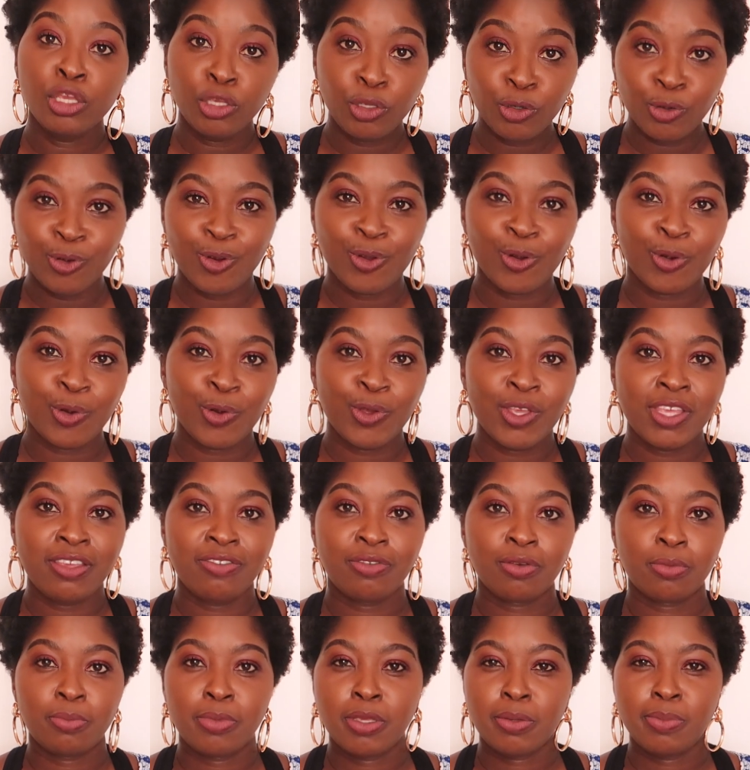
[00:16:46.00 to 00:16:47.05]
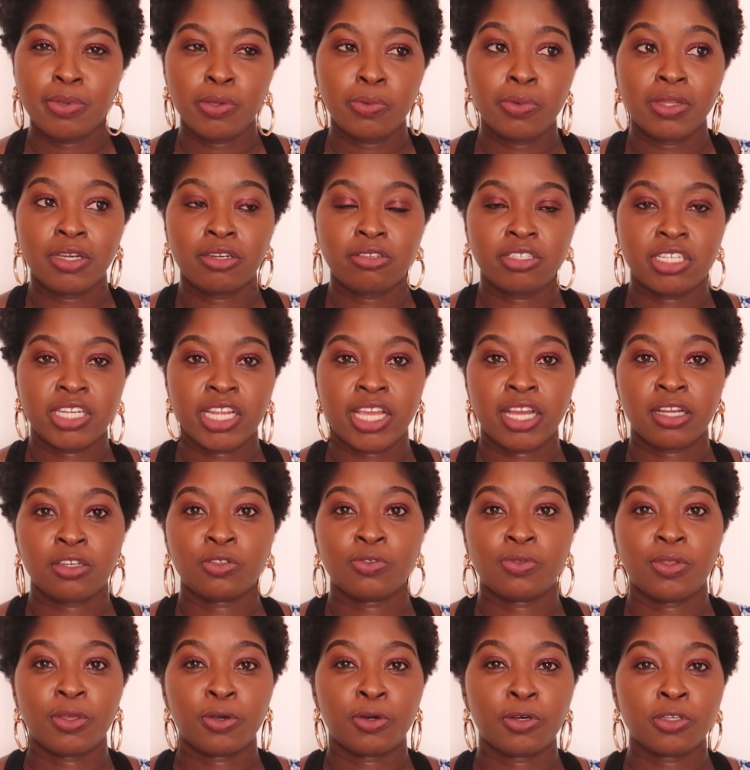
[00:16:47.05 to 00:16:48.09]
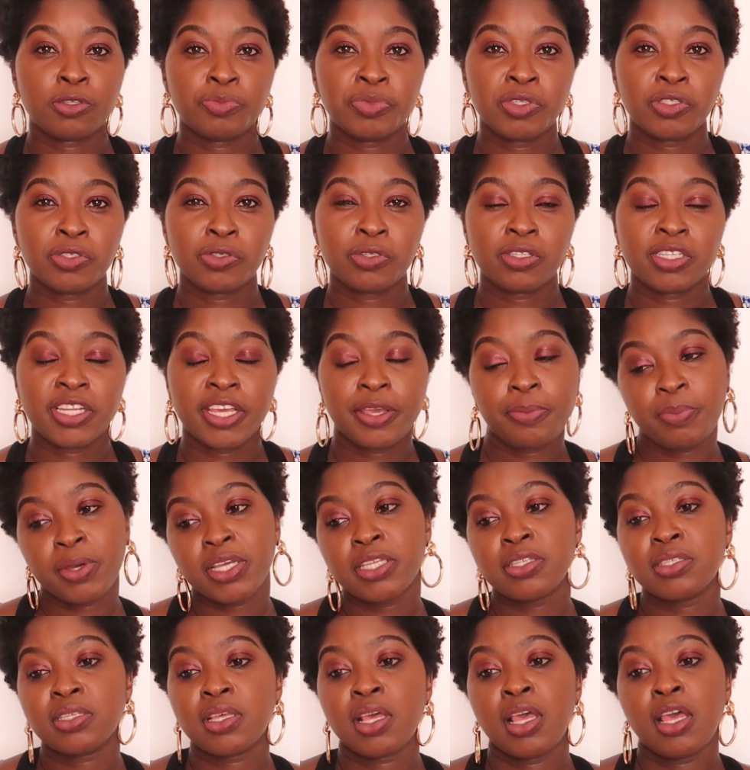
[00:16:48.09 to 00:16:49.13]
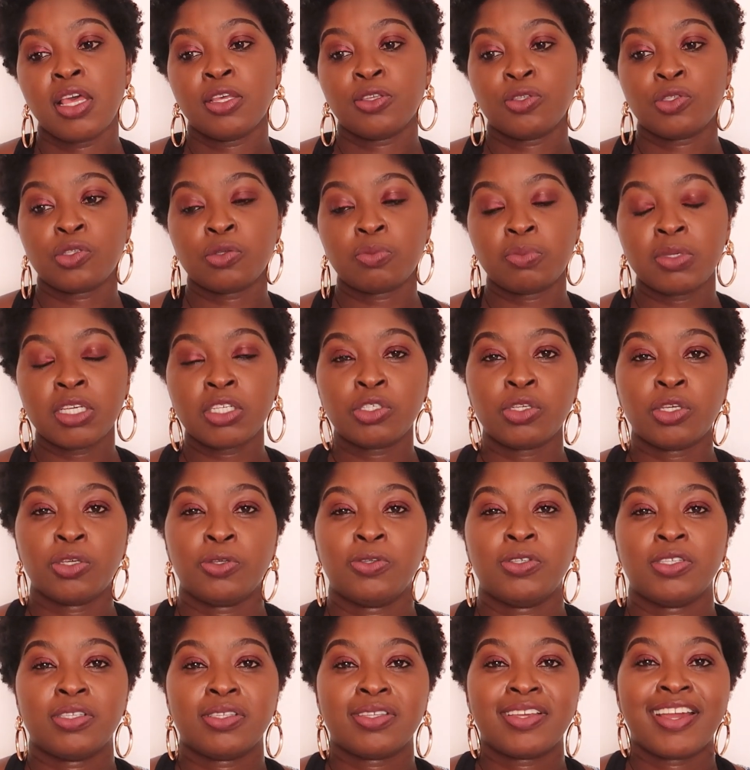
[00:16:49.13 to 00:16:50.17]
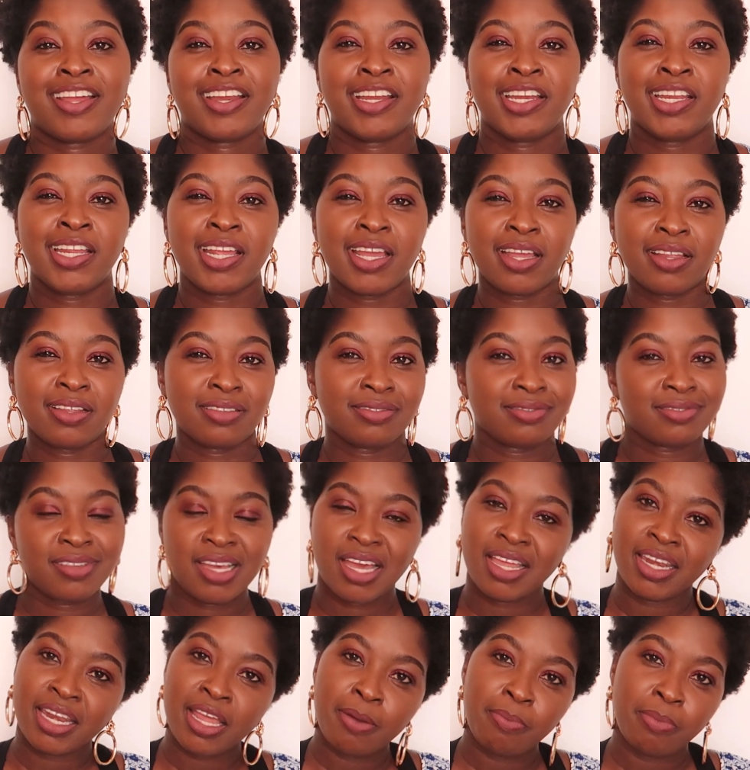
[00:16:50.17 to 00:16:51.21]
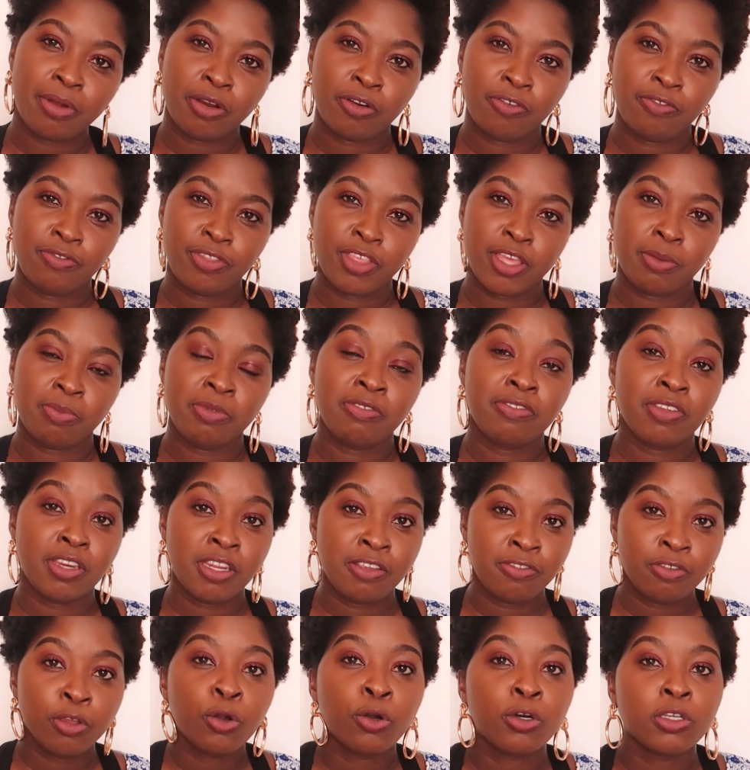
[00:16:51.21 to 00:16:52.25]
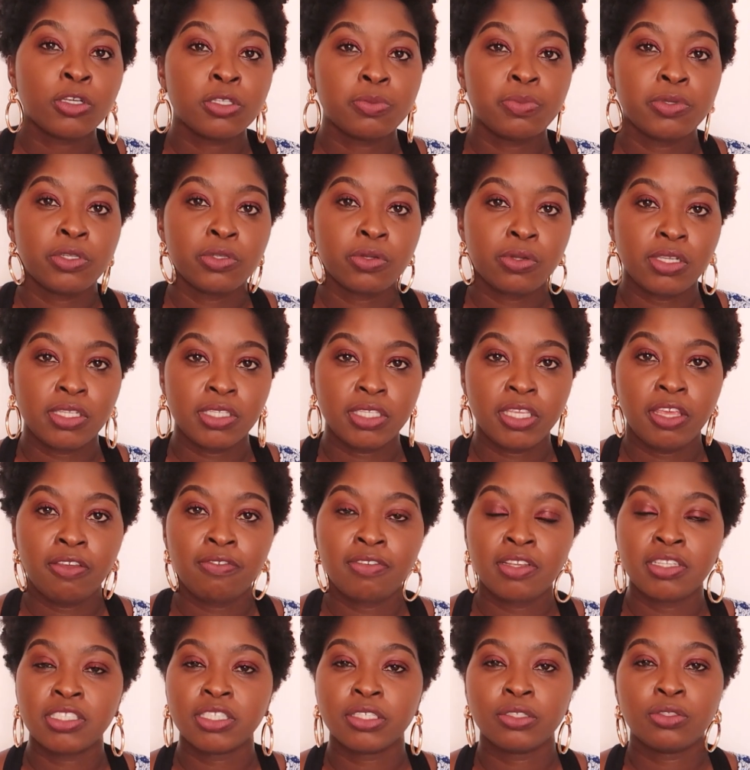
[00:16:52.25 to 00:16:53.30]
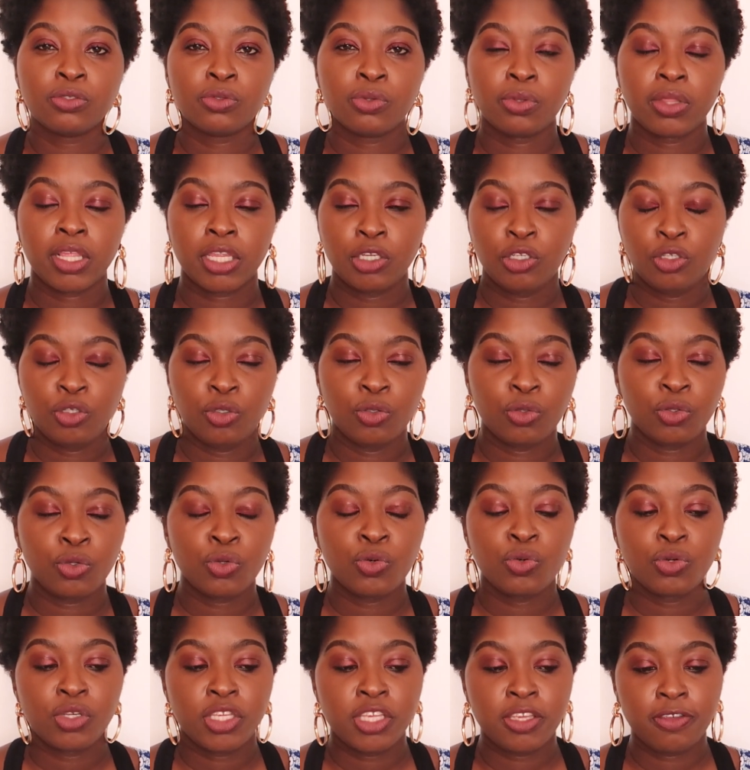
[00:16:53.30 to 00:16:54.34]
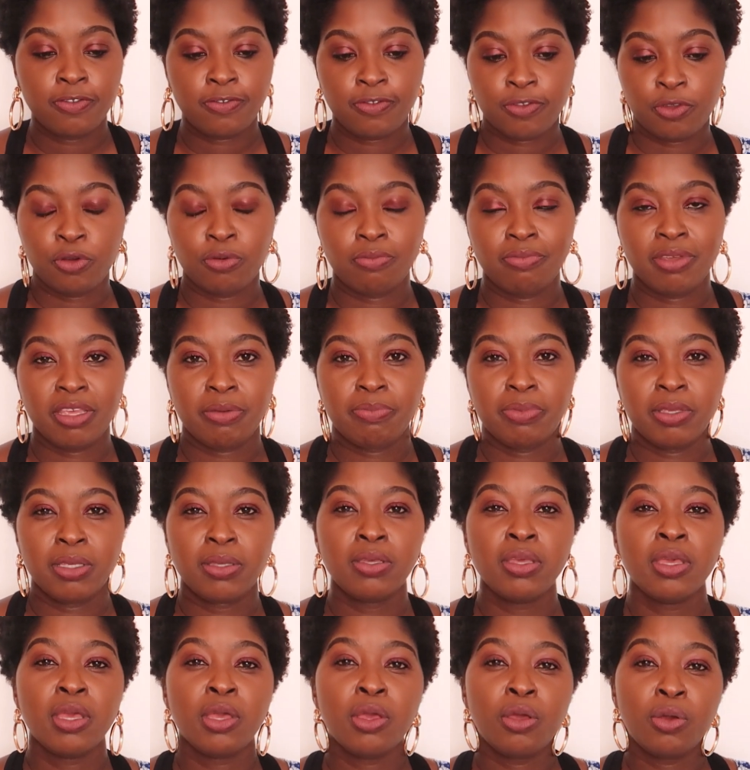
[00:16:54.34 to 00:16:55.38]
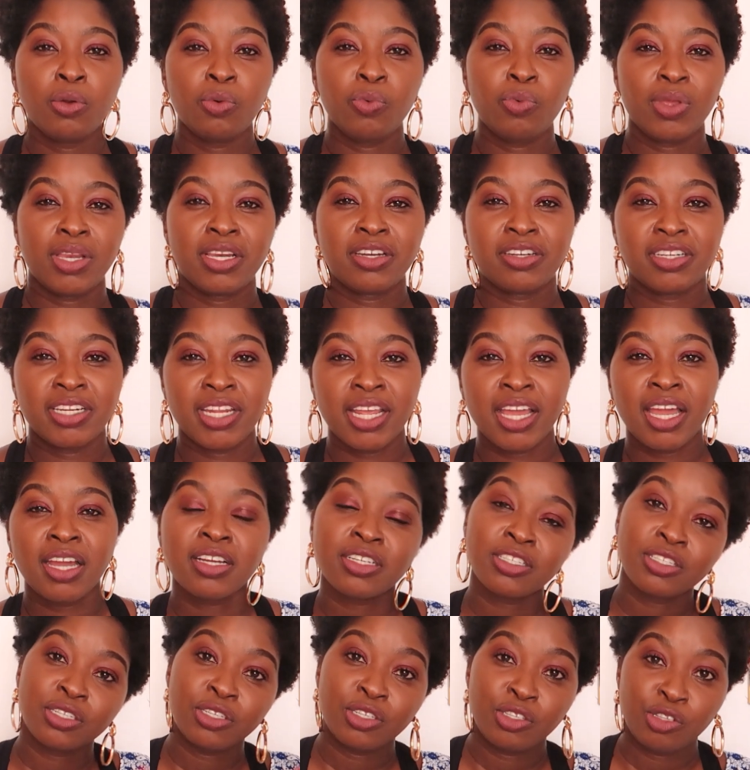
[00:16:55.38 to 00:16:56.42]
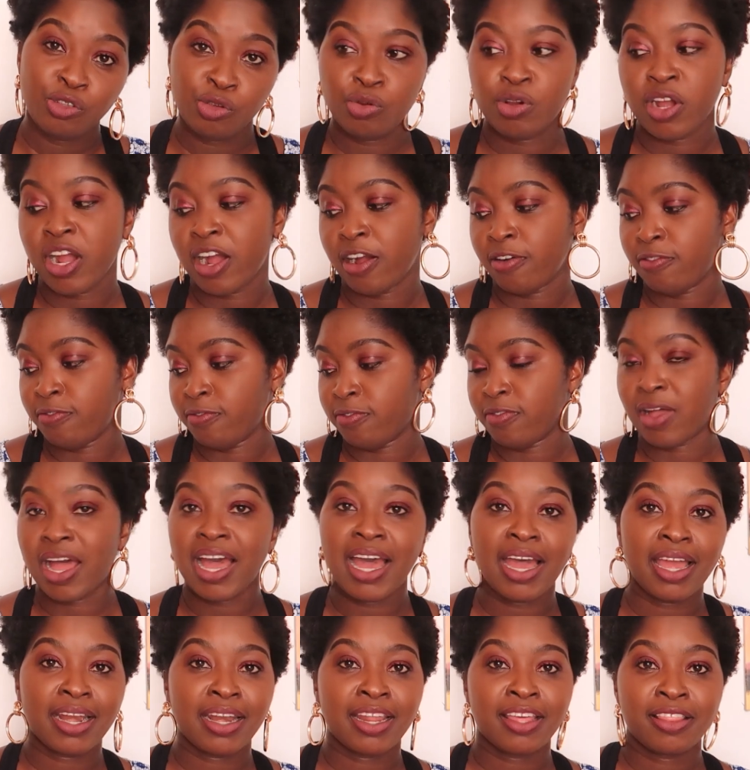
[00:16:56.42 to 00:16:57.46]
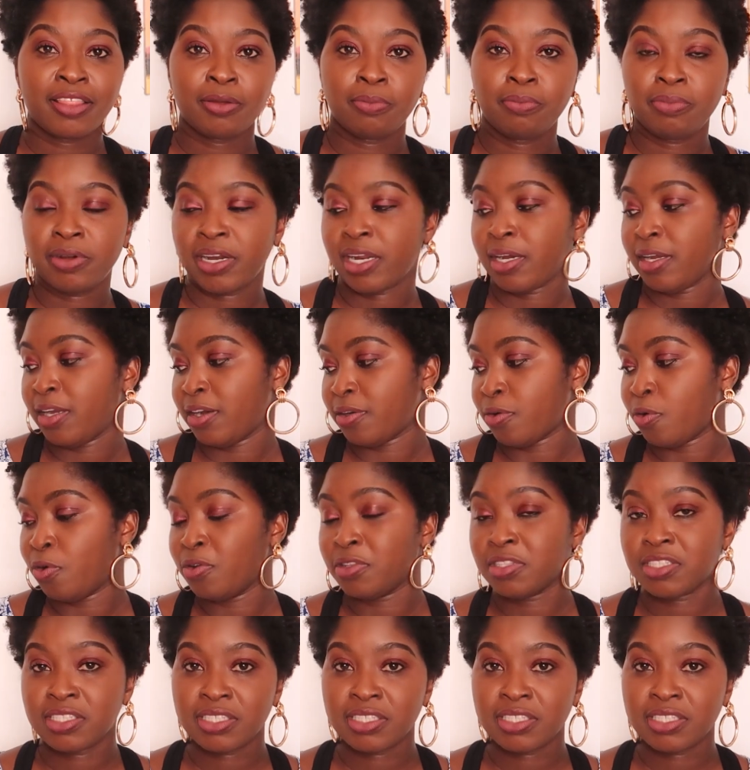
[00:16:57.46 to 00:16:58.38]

you don't know if your baby will react to the hospital diapers. So make sure you just carry a number of them even if your hospital is giving, just so that you know if your baby will react, you have another brand on